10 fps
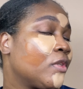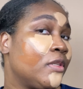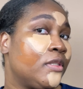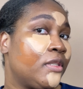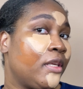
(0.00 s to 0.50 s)

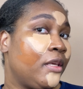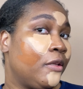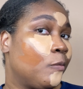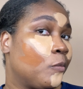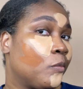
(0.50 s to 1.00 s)
You see?
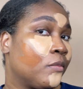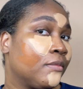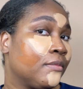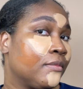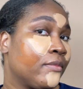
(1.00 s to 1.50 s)

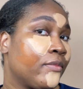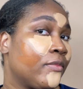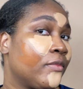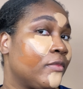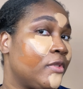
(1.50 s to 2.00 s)

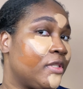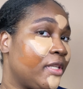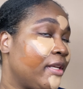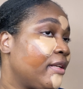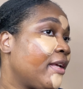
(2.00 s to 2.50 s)
You
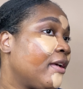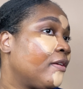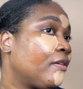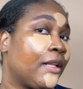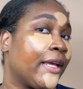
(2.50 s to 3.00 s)
see it
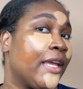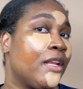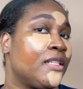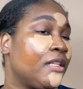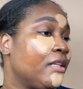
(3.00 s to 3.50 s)
now? Like, it
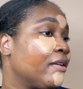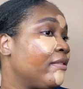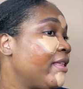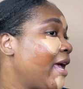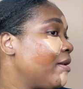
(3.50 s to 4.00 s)
doesn't look
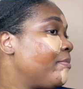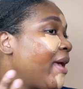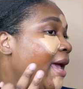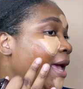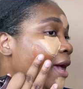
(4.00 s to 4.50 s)
that
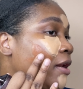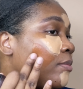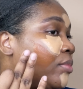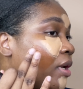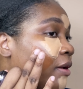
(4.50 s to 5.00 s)

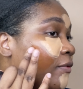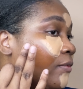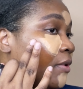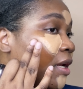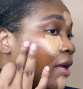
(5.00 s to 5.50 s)
bad, but
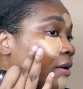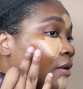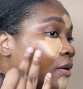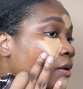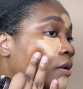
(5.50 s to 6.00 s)

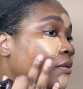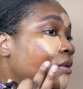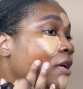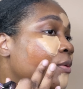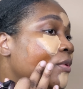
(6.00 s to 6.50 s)

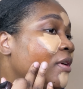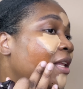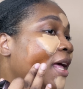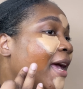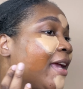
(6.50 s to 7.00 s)
in real
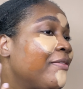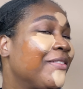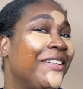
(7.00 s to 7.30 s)
life,